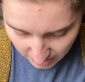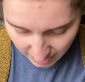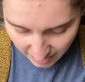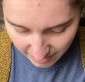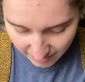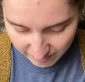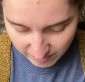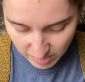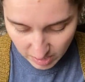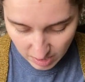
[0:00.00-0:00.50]

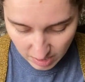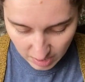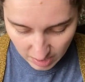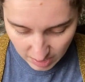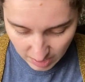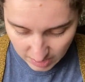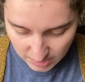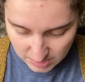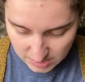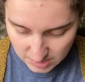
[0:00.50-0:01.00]
I've
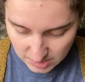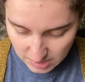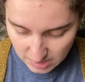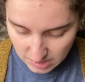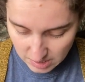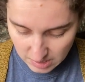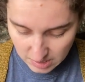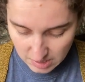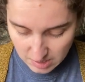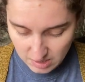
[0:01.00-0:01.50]
got
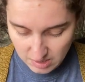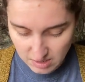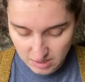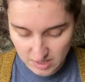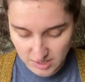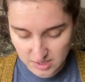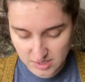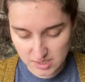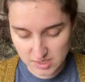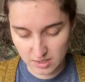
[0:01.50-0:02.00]

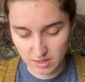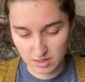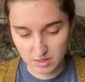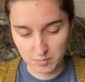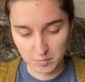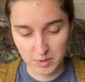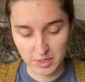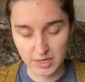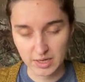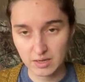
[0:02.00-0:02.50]
this sock
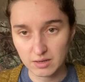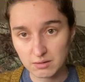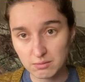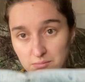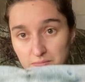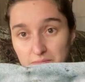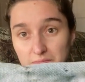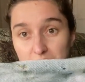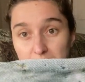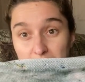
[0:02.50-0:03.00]
blank.
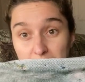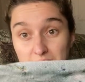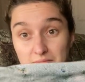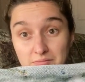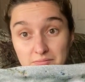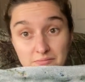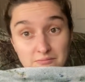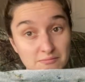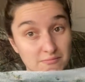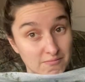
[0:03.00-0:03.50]

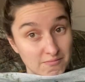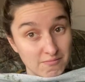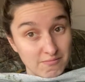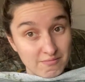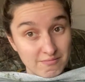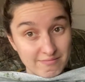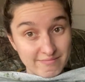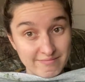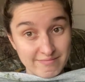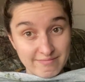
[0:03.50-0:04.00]

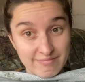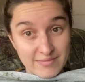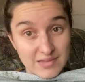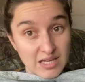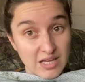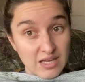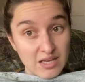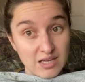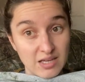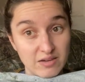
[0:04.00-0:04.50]

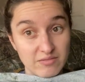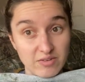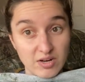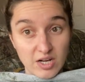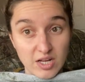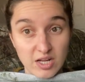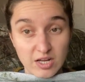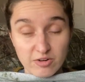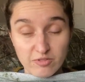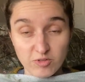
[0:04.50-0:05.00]
I've
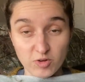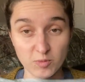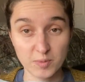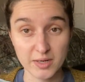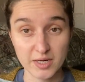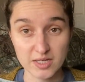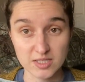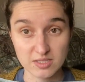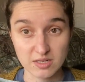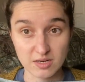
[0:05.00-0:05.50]
already got a full
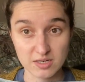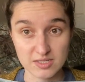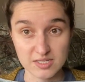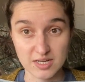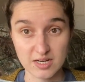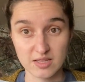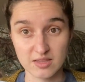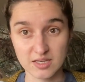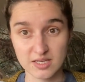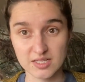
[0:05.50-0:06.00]
pair of socks
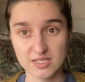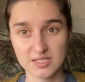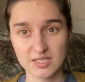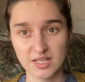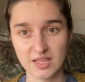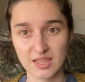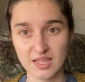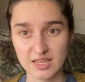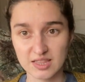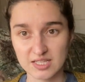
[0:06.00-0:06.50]
out of this.
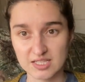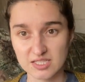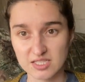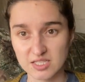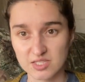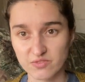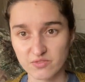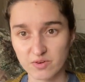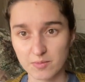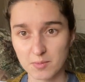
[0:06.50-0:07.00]
I think this
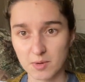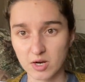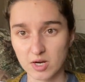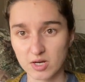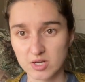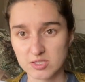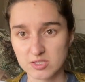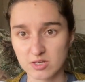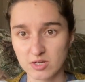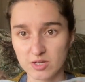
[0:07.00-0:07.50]
is from
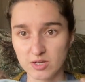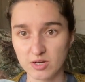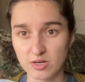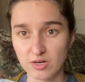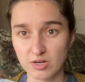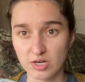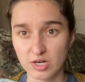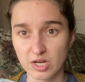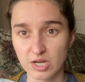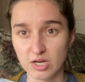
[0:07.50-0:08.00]
Arkansas
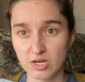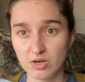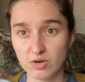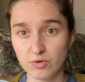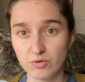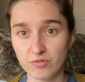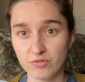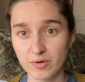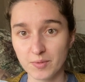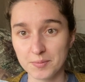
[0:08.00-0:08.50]
Yarn
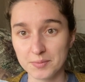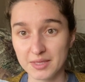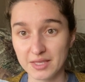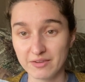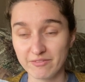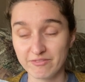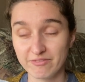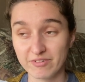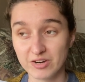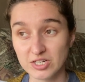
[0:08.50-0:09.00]
Co. from
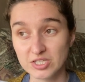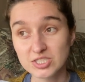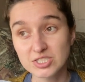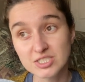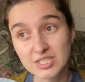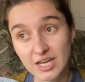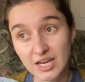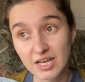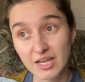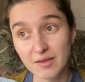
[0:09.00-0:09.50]
the first
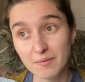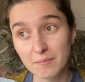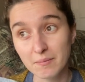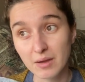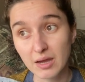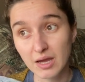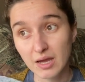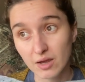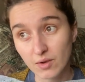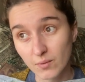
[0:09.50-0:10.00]
time
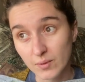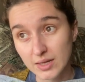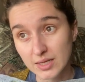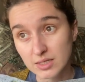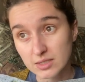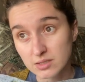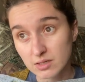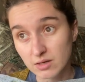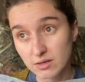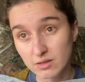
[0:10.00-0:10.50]
I
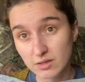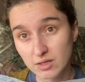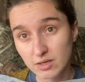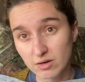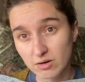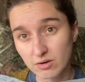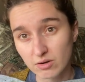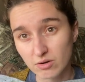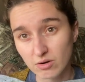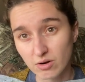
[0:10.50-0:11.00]
went on the
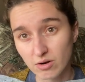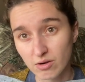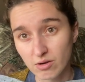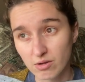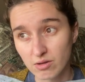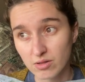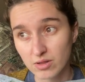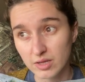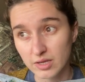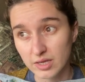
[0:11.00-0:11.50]
yarn
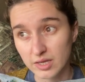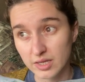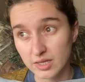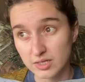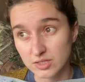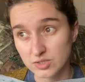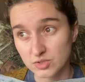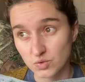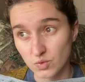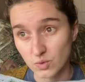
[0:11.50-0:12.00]
crawl
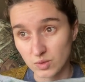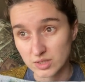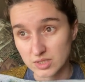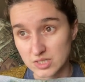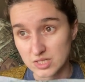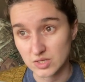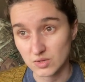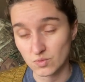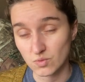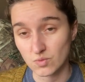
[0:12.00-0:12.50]
in
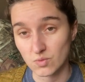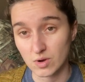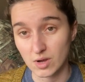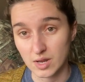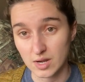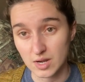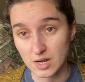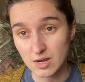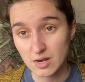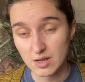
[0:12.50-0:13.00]

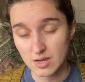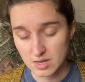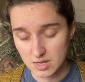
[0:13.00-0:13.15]
21.